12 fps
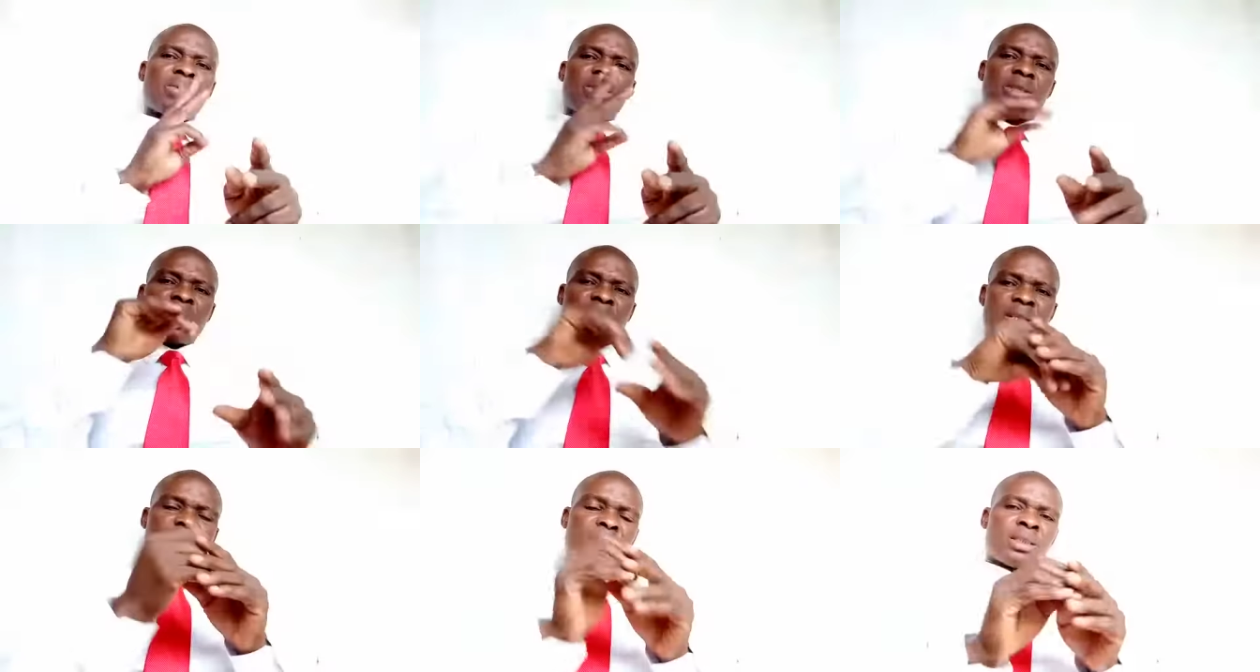
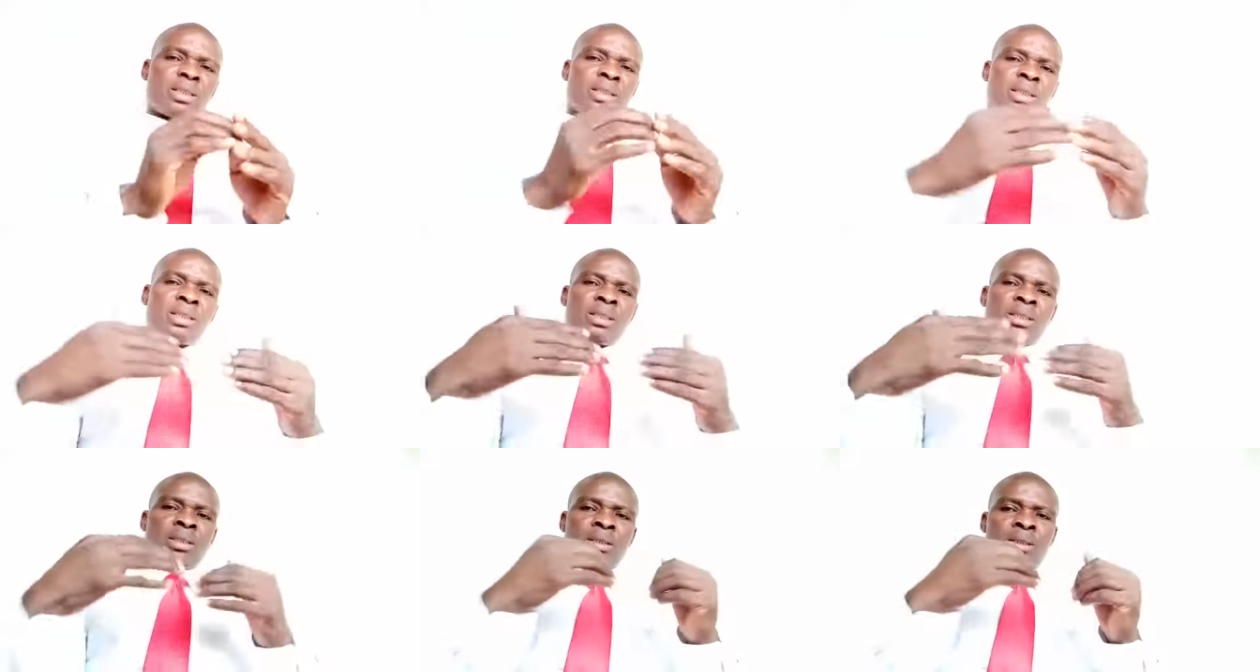Passive,
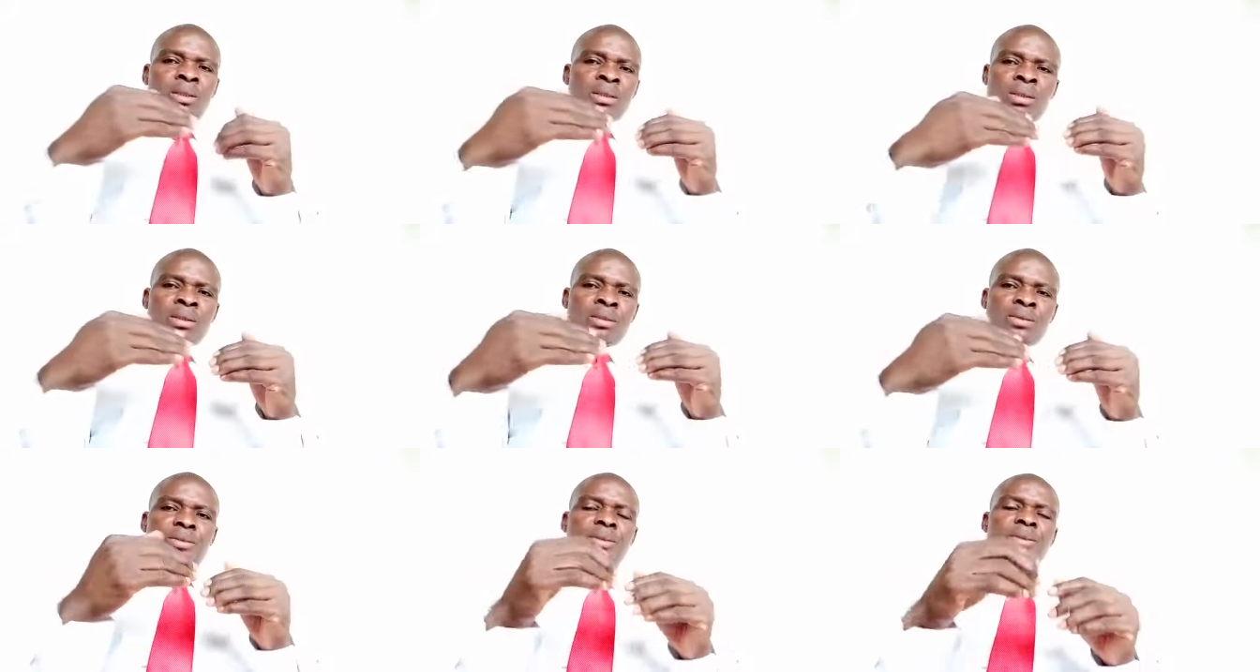the
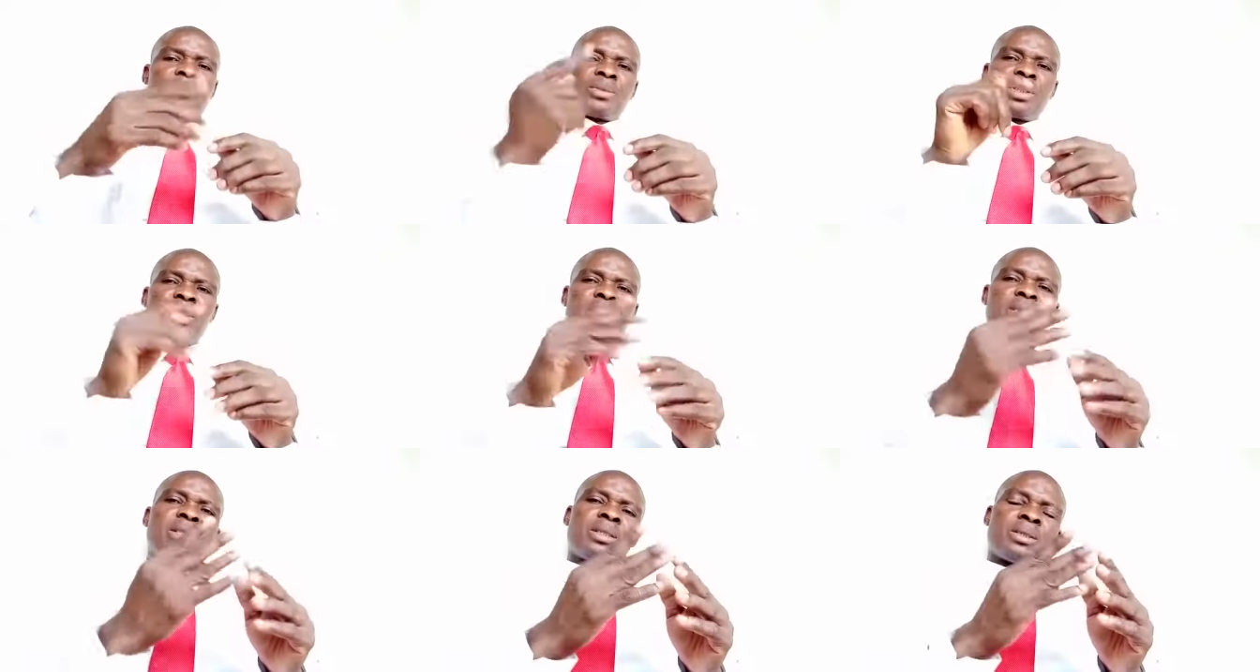butter is
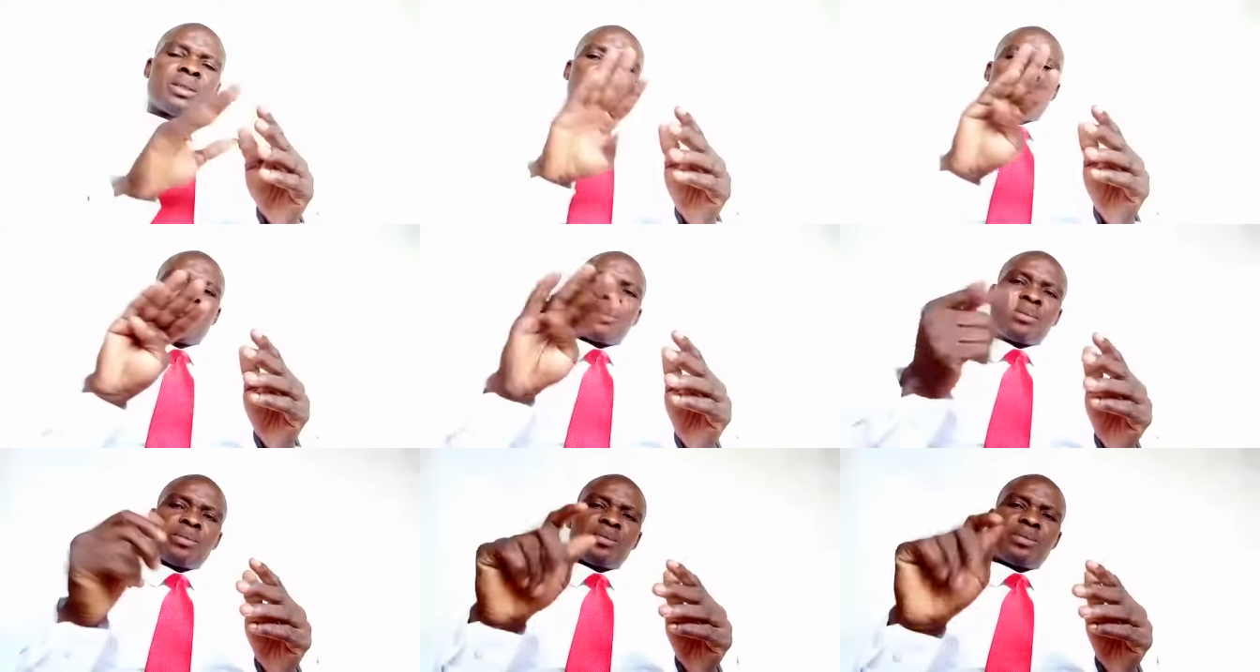kept in the
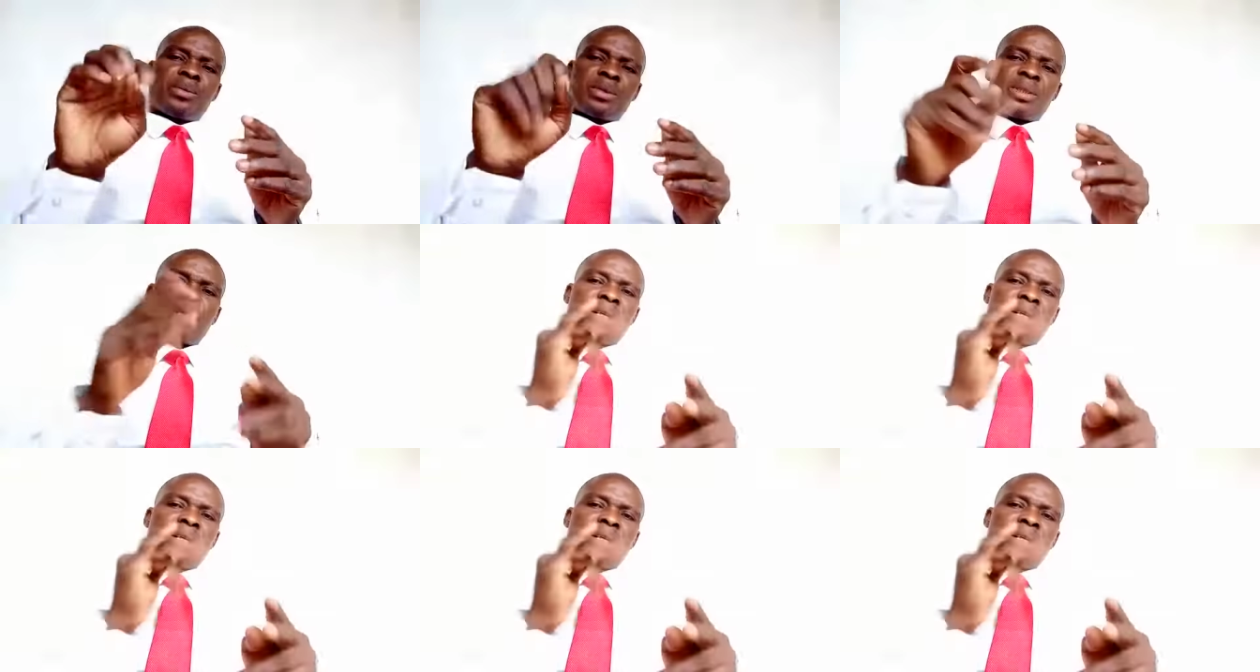fridge.